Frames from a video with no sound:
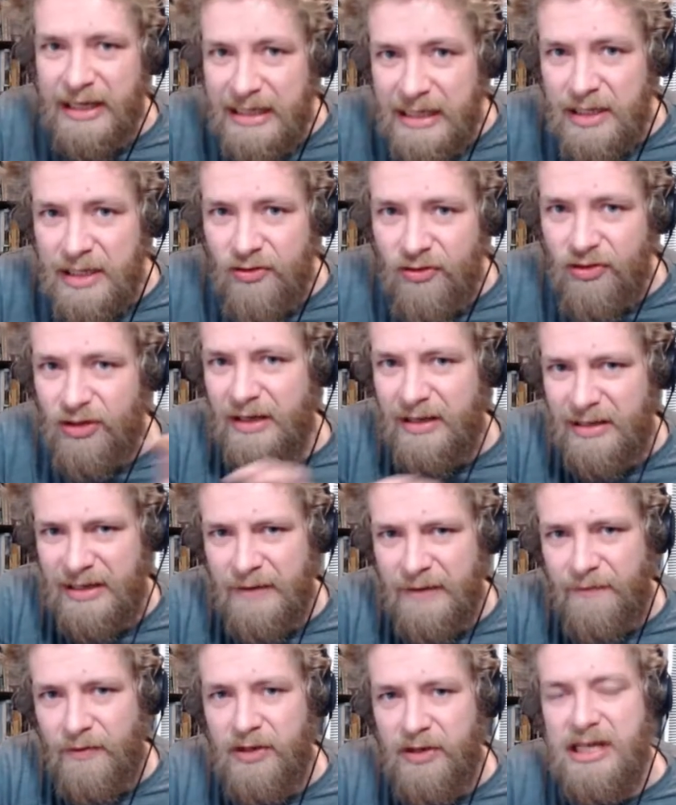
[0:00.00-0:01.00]
each in
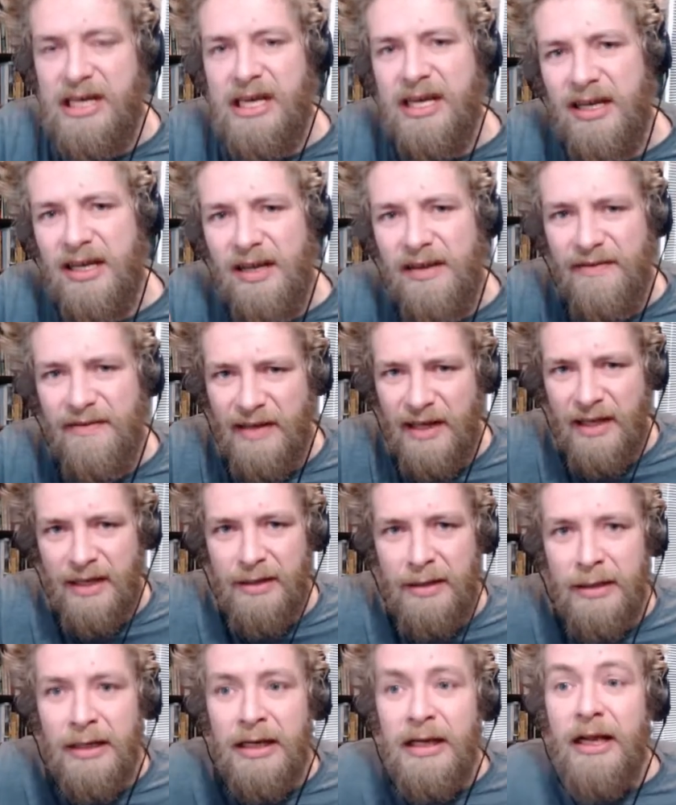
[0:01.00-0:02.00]
different years, and